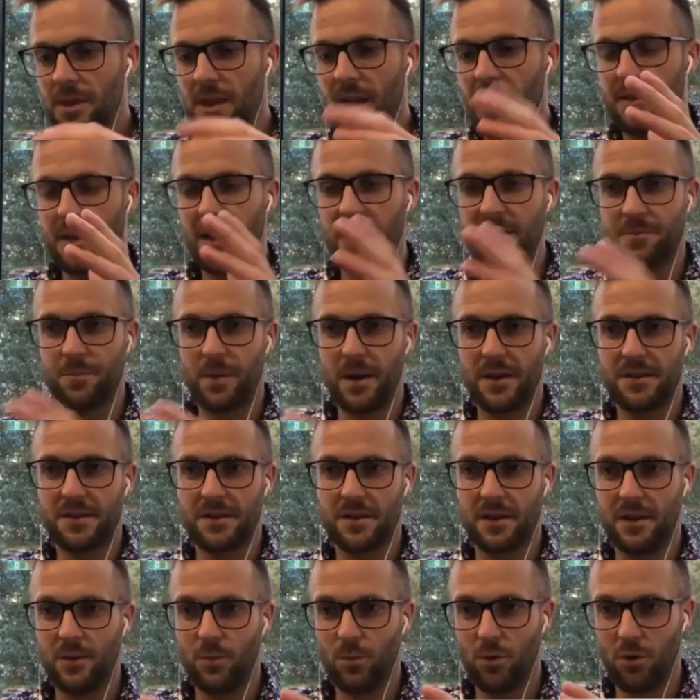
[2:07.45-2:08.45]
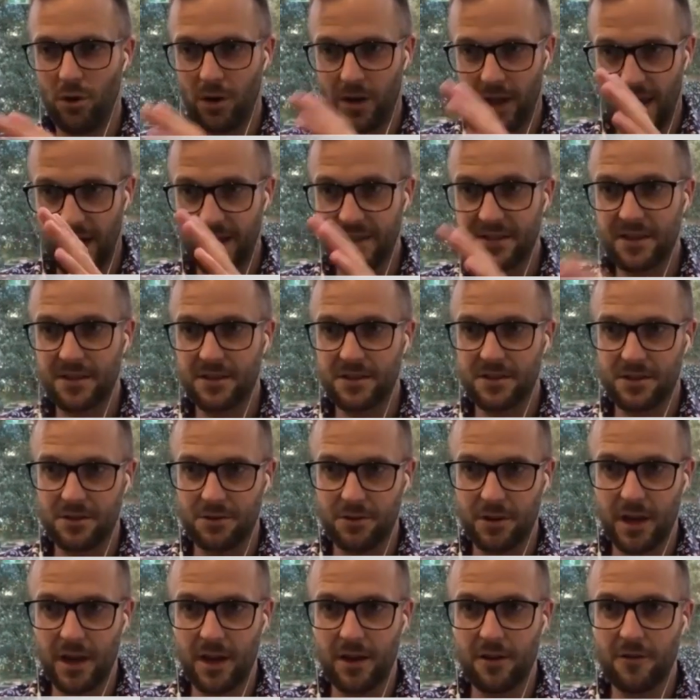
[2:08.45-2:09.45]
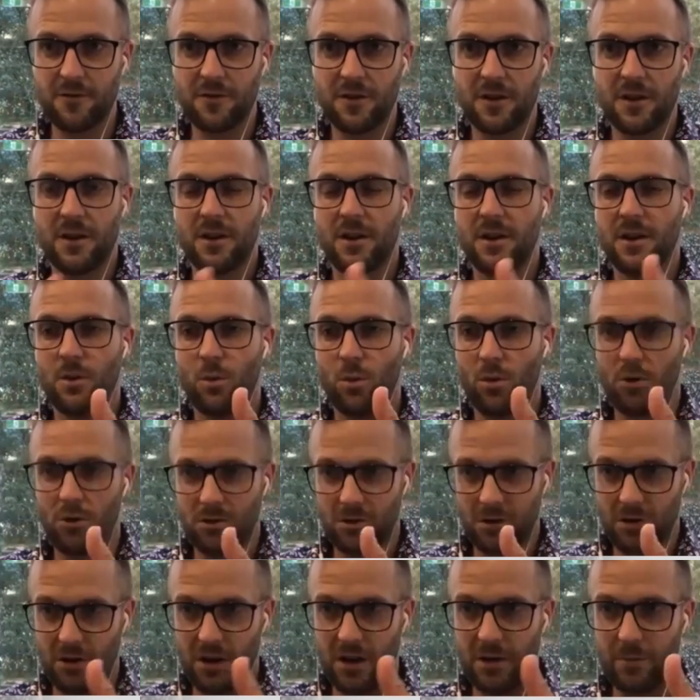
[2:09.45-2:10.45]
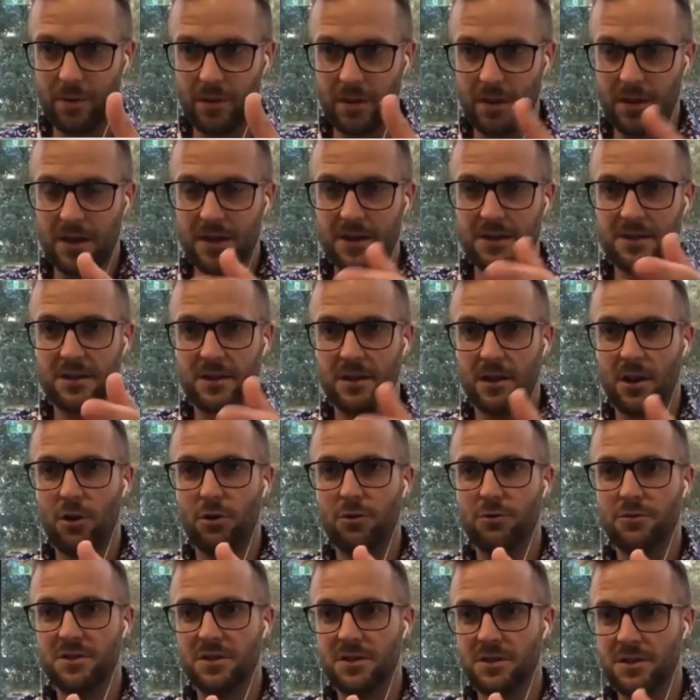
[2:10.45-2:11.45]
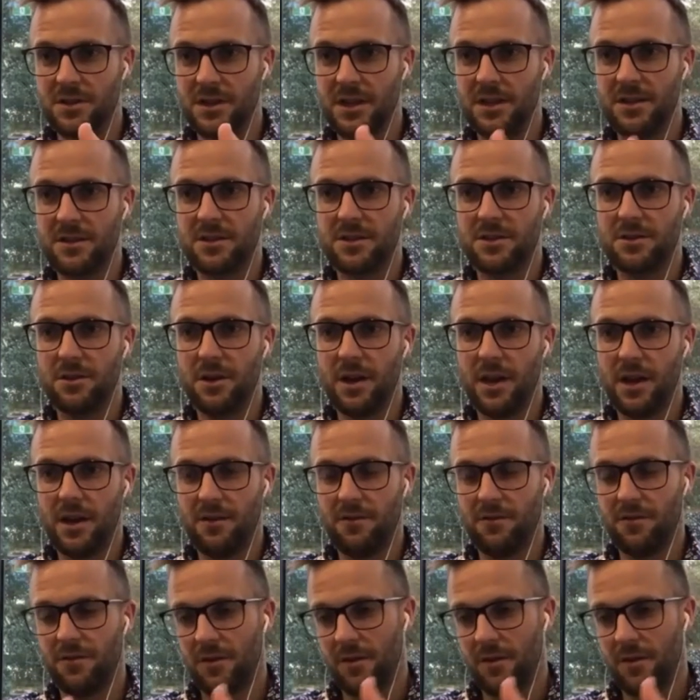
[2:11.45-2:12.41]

And that's basically, what assets do you have? What liabilities and loans and debts do you have?